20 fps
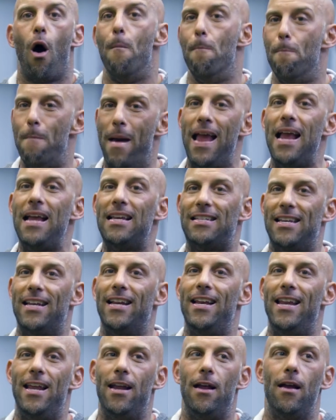
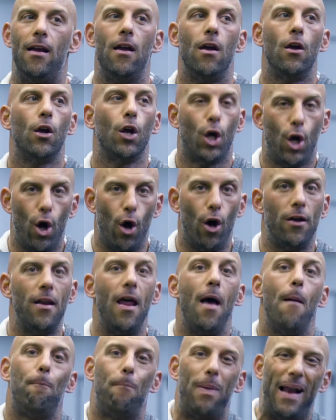amazingly good
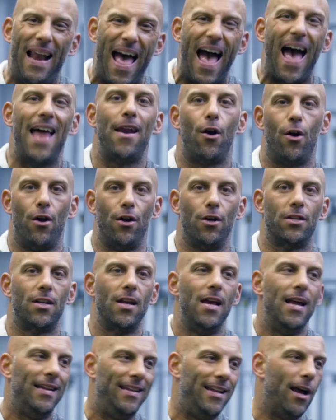planners.
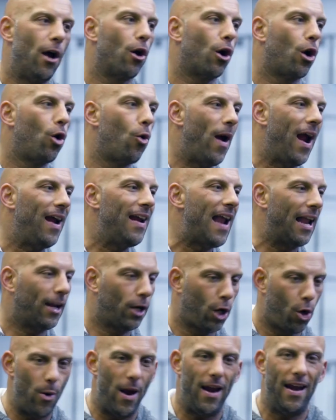They are great
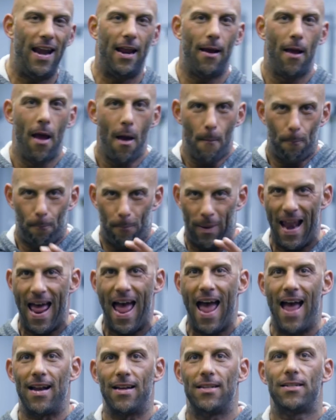at creating
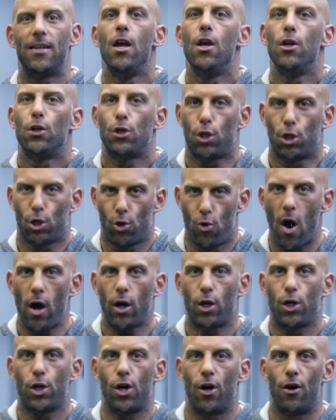plans,
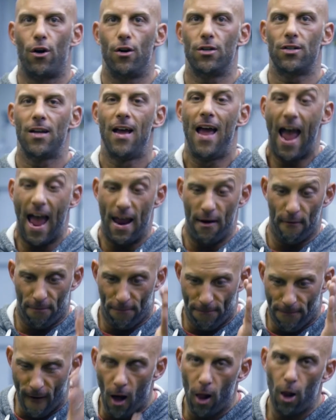structures, and
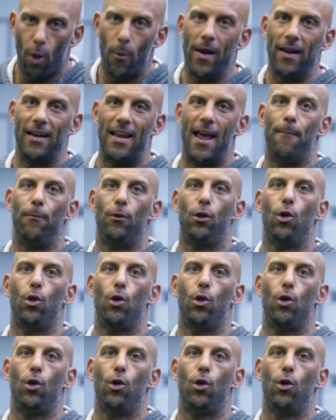following them